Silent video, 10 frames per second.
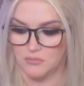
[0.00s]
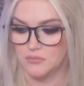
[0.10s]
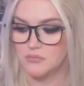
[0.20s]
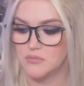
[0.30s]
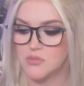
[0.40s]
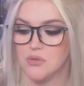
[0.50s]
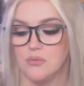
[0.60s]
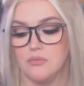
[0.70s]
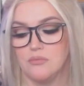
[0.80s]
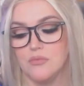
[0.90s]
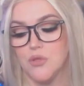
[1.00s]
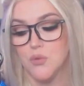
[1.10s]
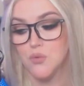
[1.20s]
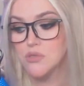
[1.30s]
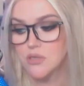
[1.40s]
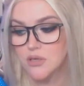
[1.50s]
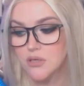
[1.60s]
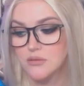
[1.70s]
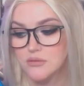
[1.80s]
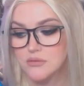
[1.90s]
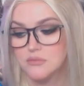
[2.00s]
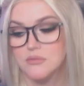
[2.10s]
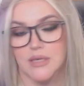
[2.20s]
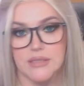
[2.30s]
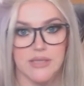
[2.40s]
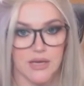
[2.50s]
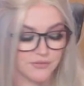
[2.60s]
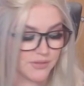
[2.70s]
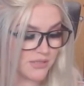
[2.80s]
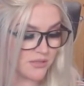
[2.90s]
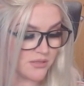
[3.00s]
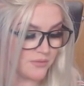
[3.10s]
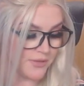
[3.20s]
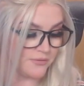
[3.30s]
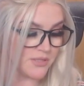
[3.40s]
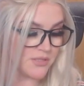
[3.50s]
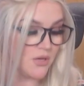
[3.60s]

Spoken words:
So those are like definitely some favorites.